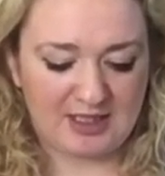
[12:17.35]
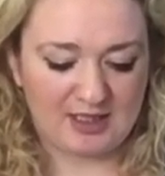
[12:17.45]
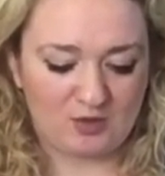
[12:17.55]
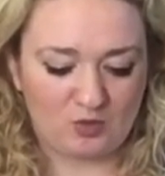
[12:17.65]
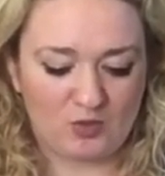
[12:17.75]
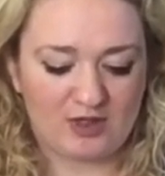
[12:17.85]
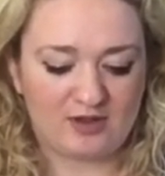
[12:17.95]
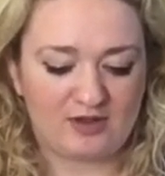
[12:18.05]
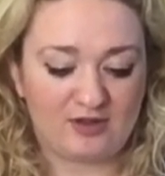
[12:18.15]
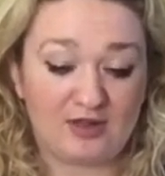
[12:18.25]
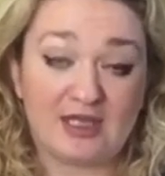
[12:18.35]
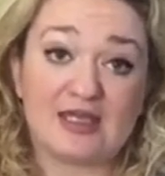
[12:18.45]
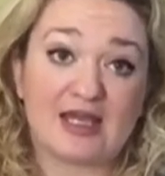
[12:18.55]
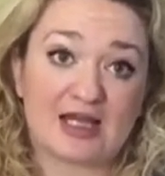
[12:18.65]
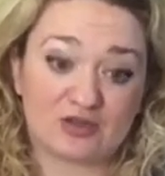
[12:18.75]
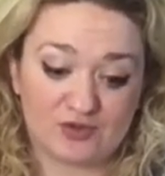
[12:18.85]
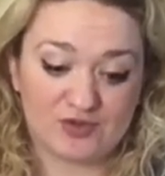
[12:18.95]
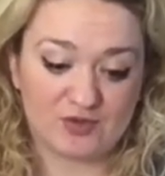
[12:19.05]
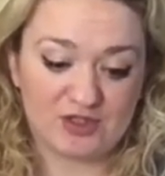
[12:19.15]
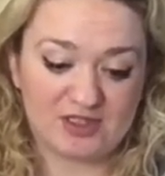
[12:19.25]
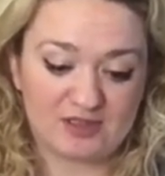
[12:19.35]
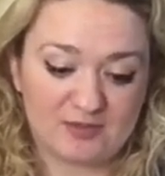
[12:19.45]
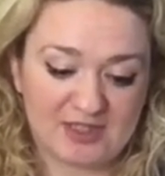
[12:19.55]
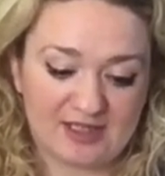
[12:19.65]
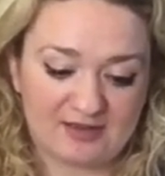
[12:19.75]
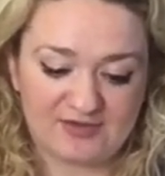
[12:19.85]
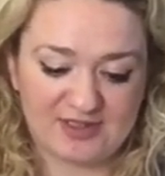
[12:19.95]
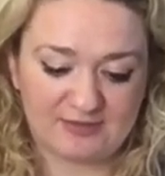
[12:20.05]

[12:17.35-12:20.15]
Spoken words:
in with the actual squashes themselves.